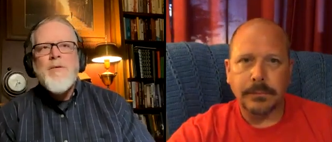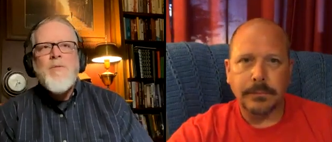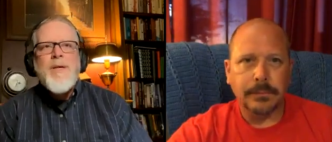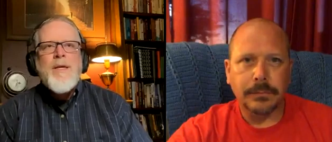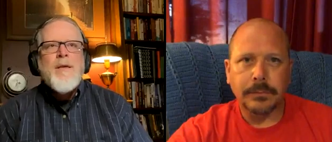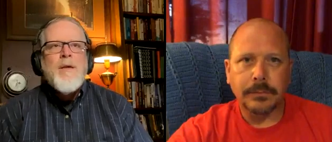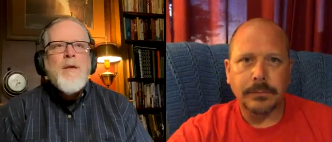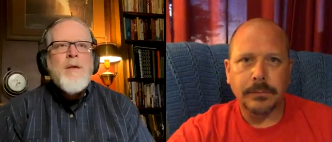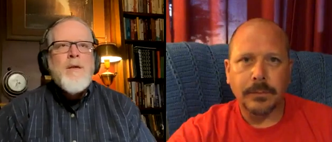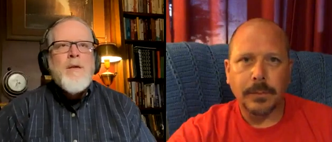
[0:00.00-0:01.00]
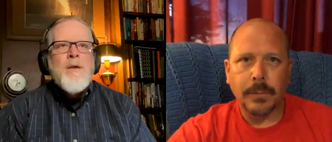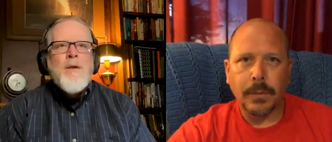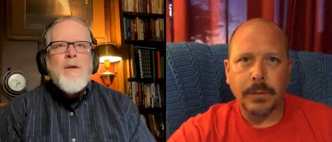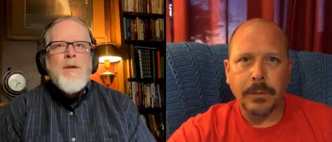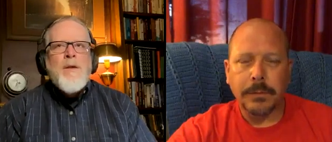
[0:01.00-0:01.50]
Speaker 1: that we
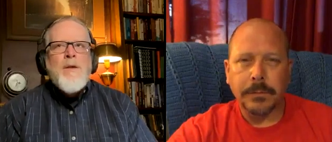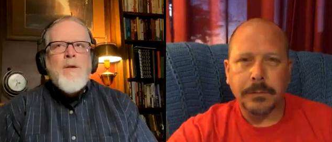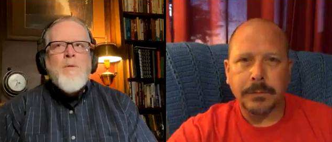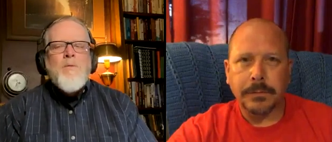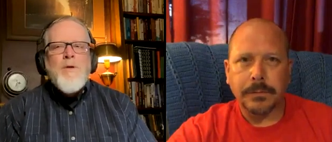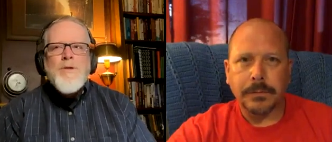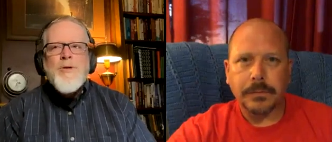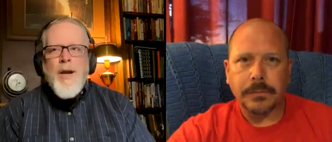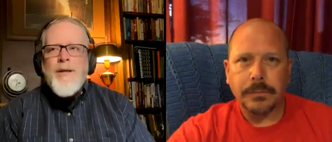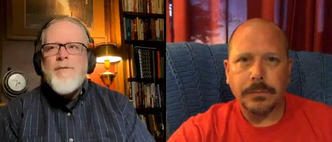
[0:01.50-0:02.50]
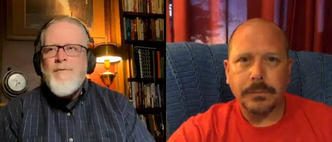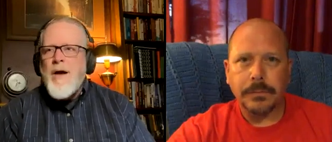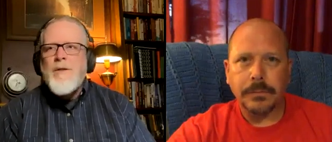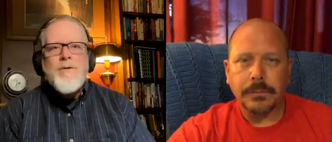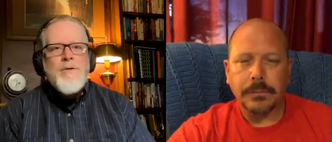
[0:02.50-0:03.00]
we're trying to
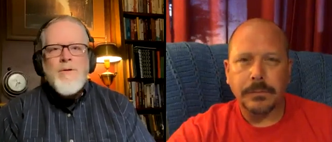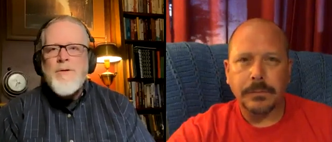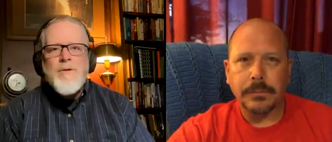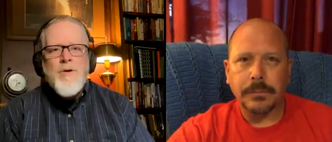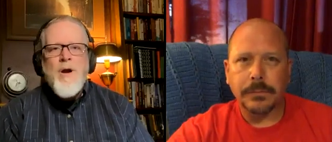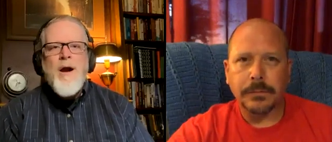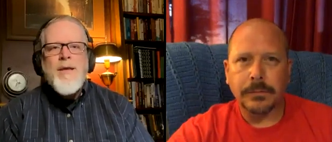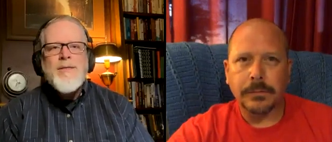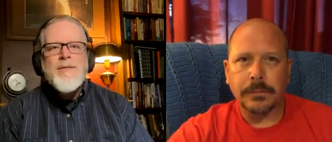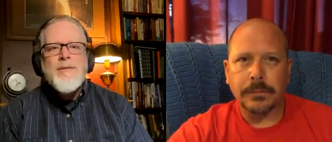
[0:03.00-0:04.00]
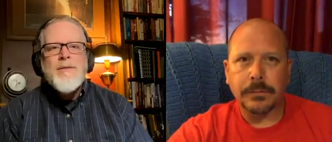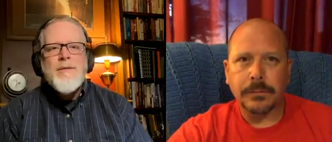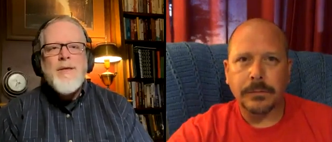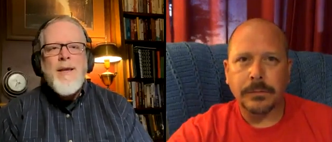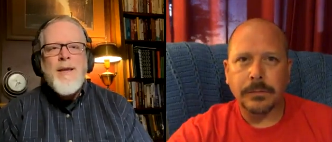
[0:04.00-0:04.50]
follow Christ
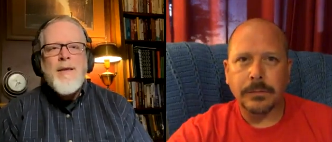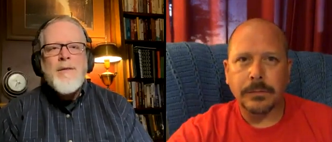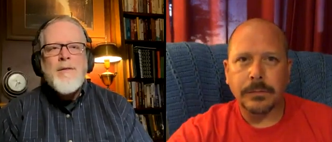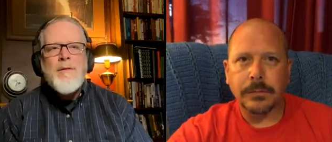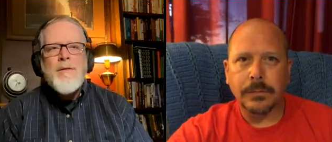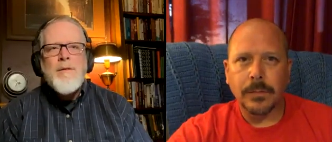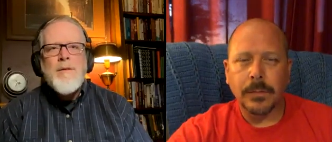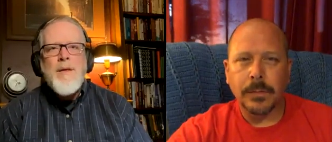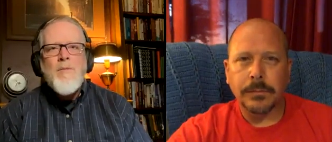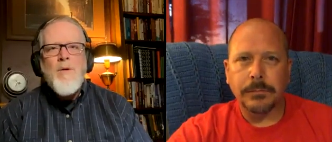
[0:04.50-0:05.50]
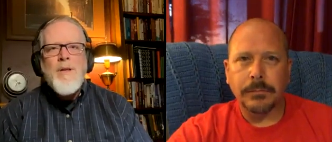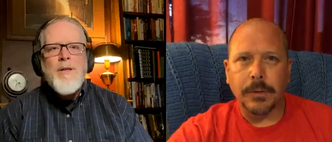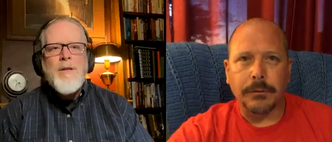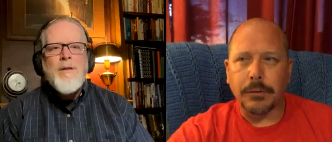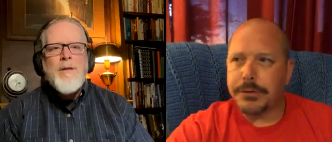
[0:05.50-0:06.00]
and and what
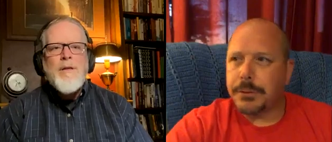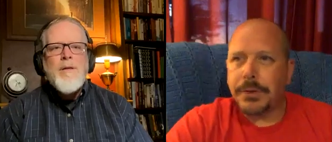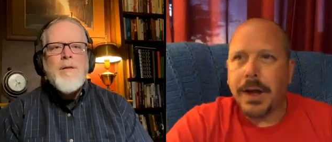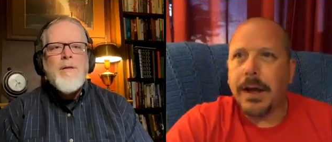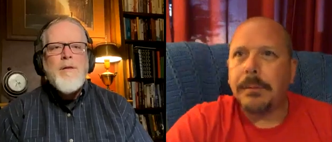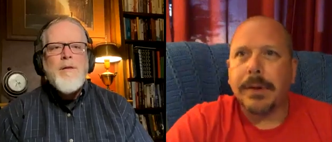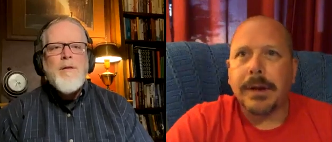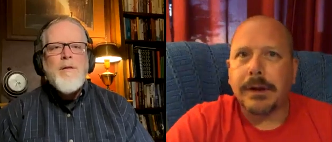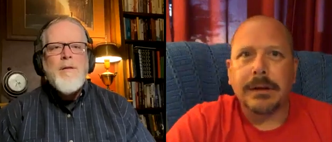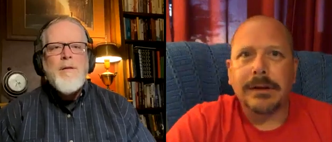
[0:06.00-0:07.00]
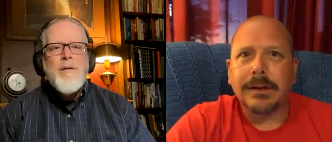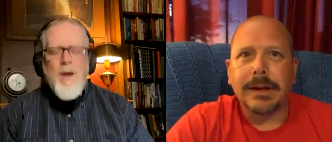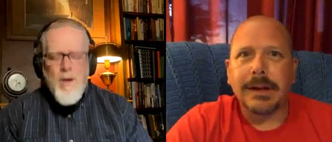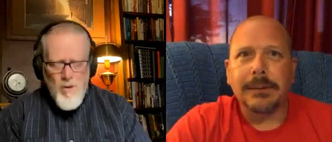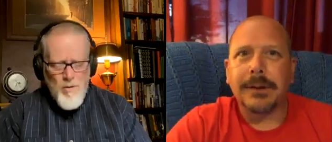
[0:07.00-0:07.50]
of
Speaker 2: course we're not better than
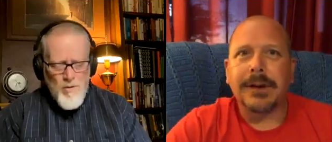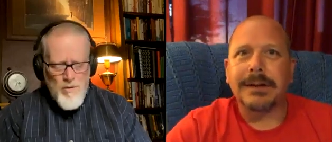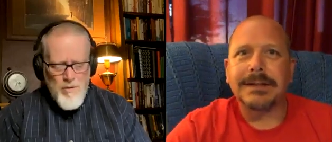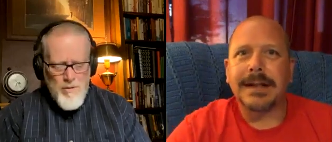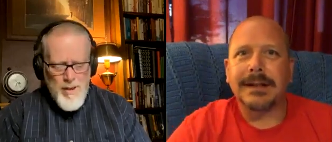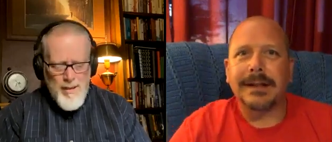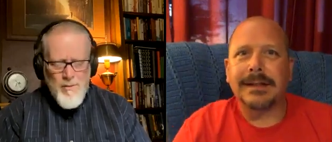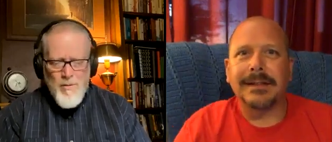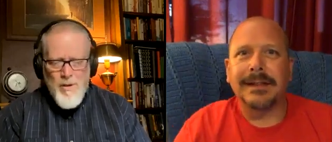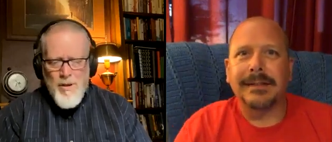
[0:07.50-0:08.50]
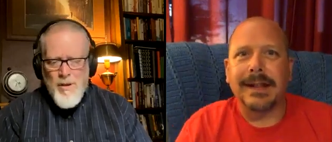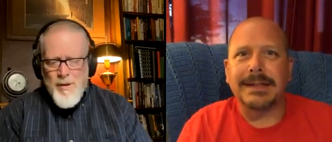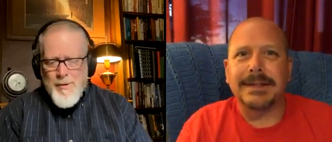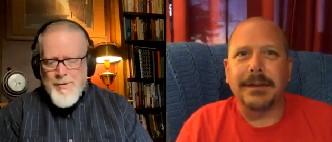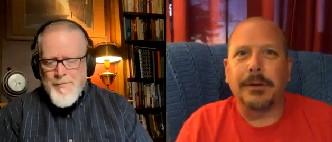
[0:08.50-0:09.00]
no. anyone else. That, that
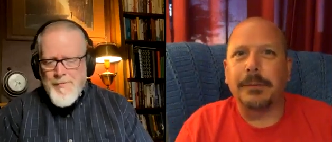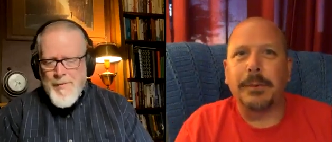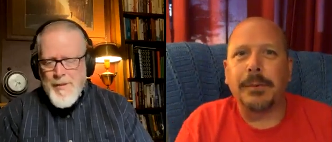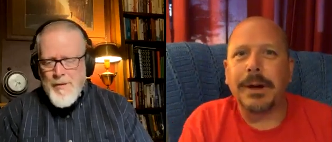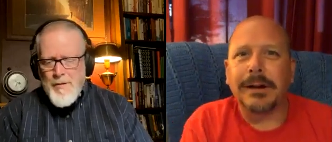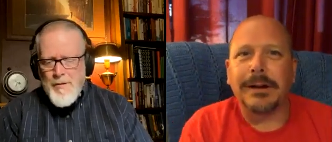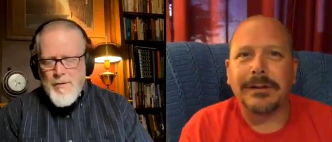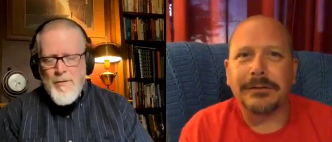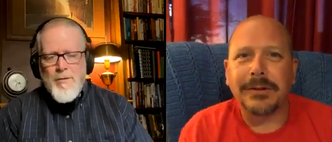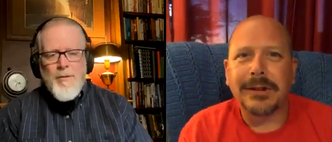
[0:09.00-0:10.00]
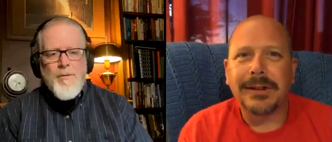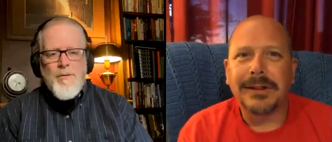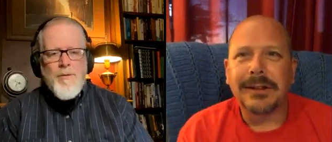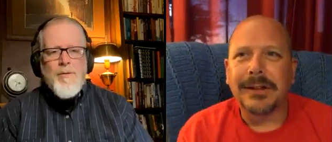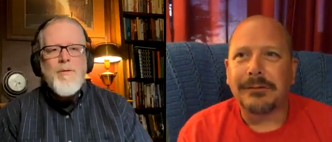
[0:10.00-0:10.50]
that's the whole point of
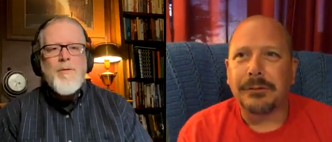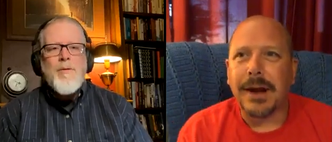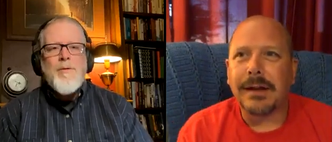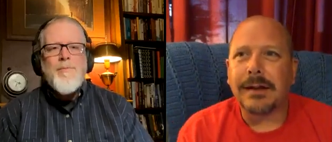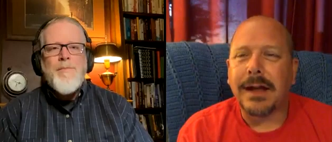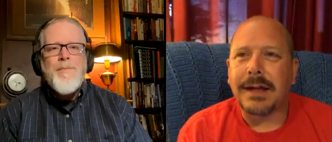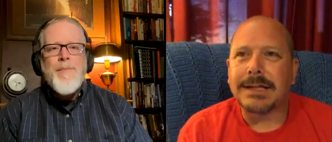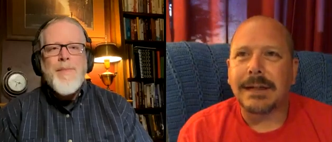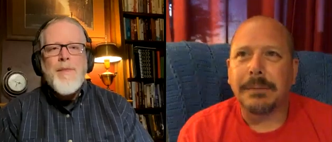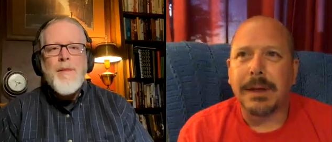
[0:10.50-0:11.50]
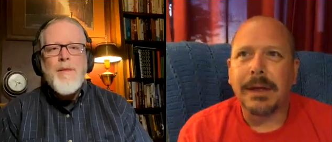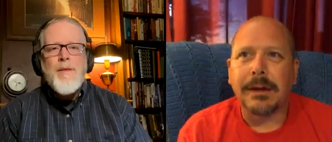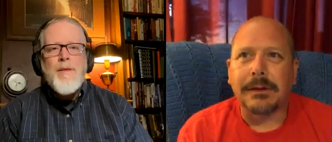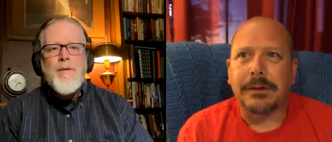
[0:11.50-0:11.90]
of recognizing and being a